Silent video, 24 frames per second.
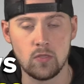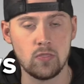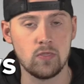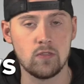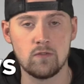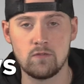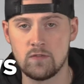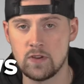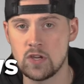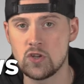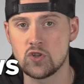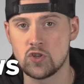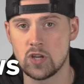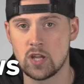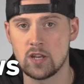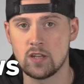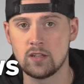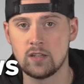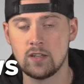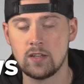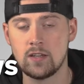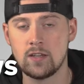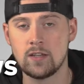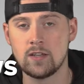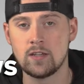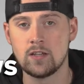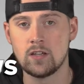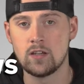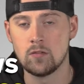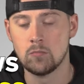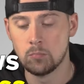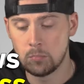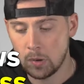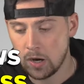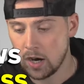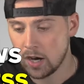on the vision,
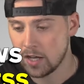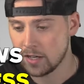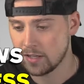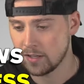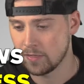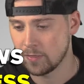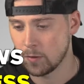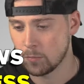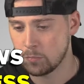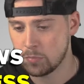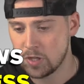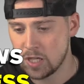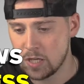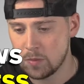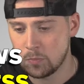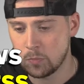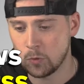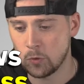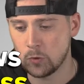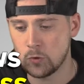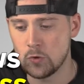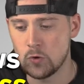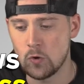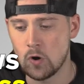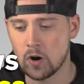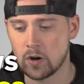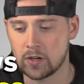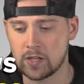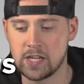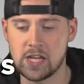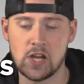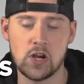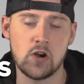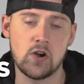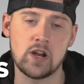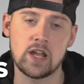but the people who are
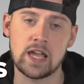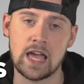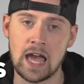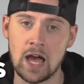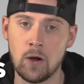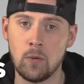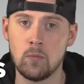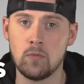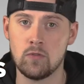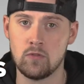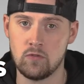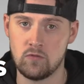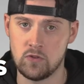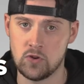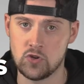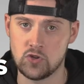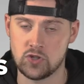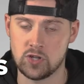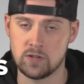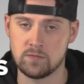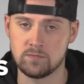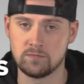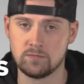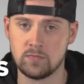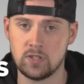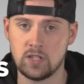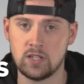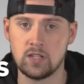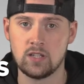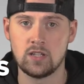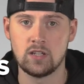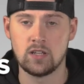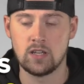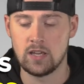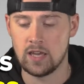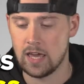carrying out the vision.
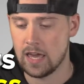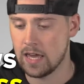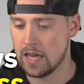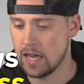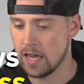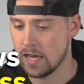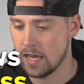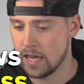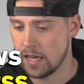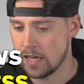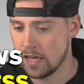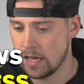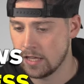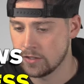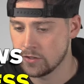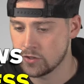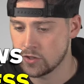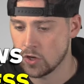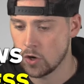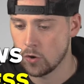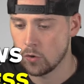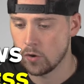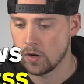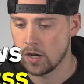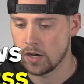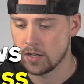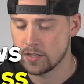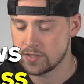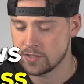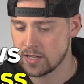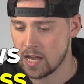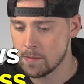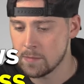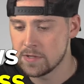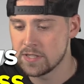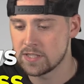And, and, so uh,
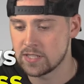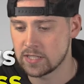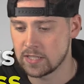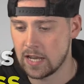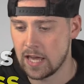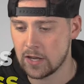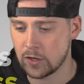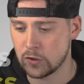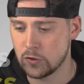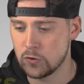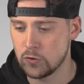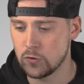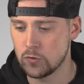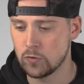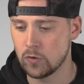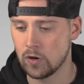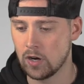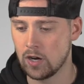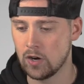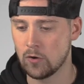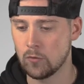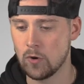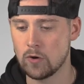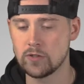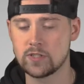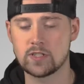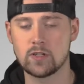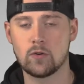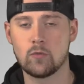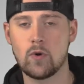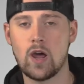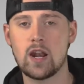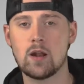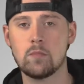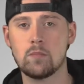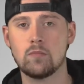Simon Sinek, who uh, wrote,
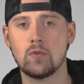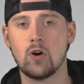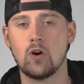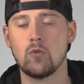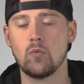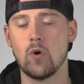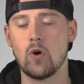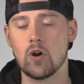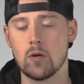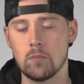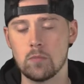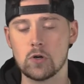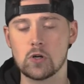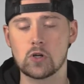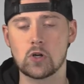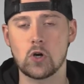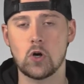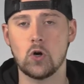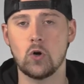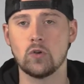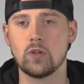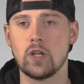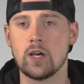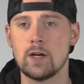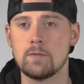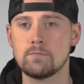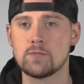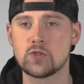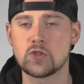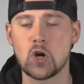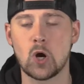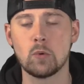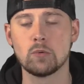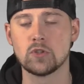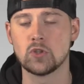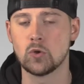a, wrote a book called um,
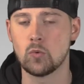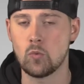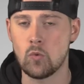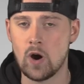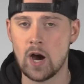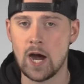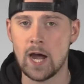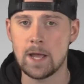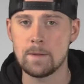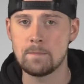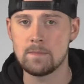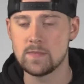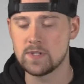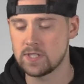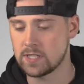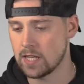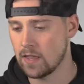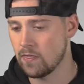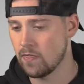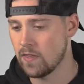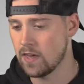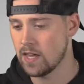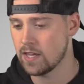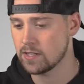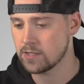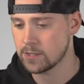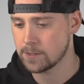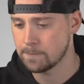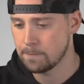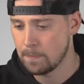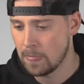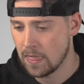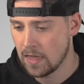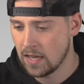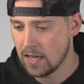Start with the Why, said this.